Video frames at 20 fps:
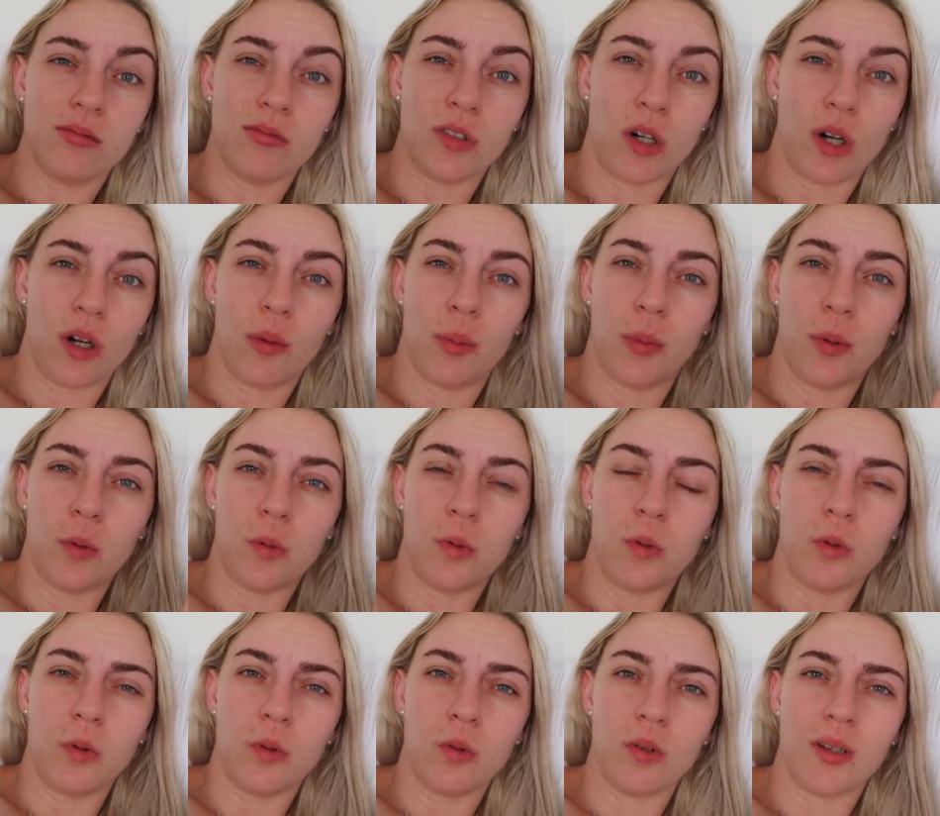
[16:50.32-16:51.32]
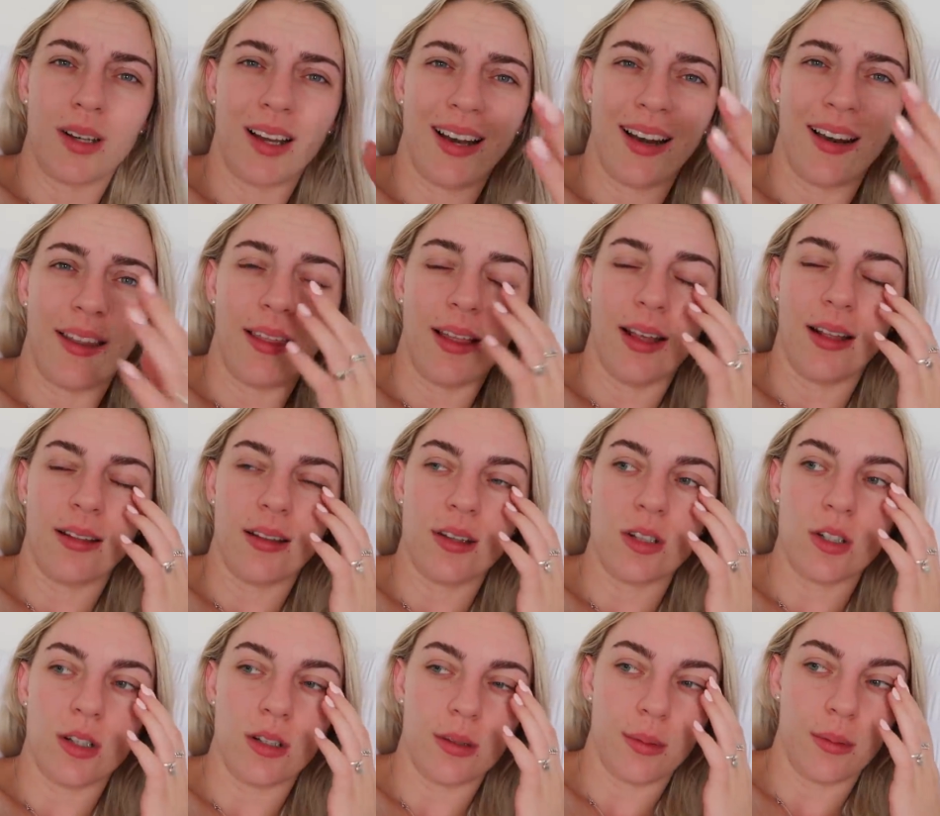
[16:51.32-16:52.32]
rock pool kind of thing that
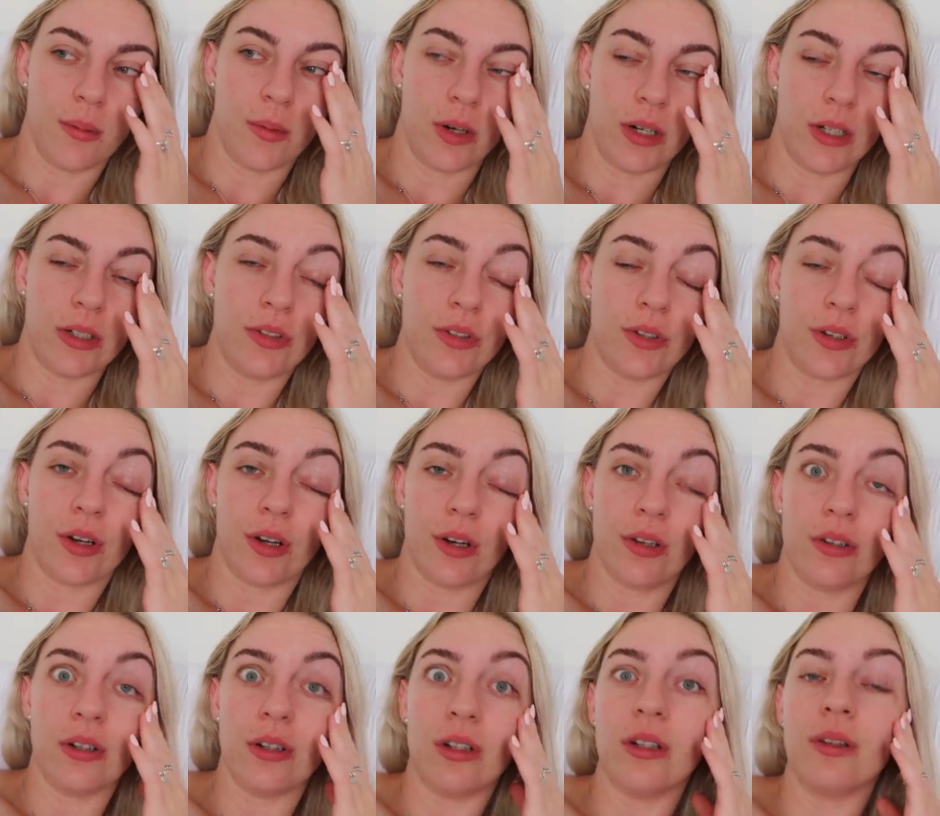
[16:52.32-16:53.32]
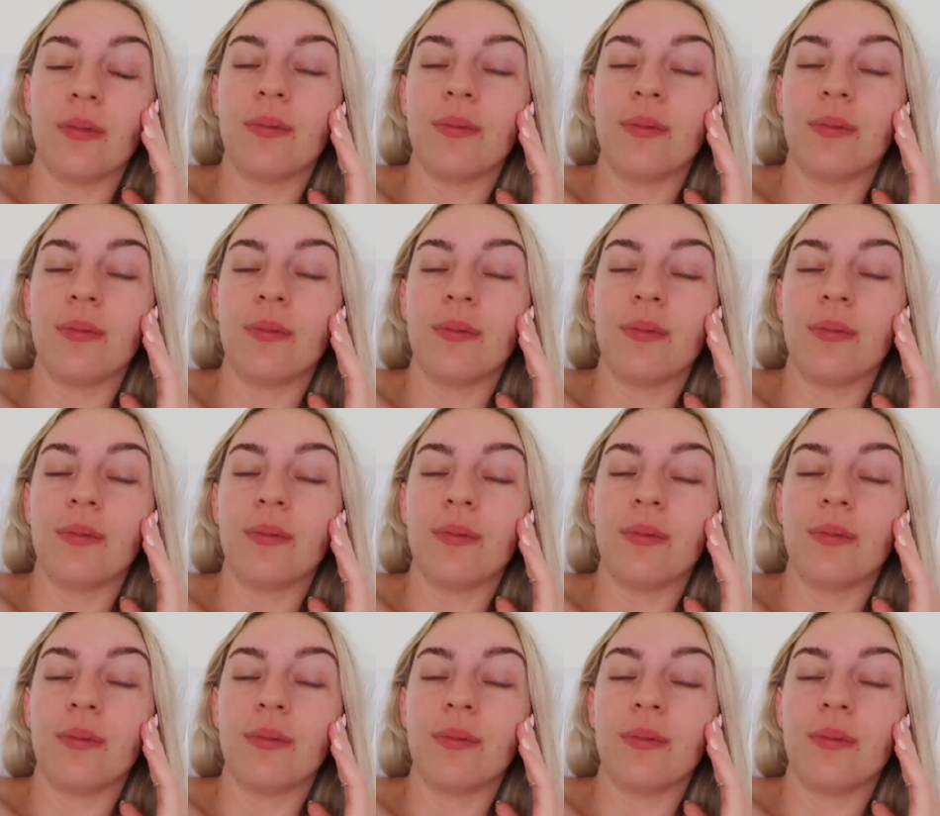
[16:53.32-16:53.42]
she's been wanting to go to,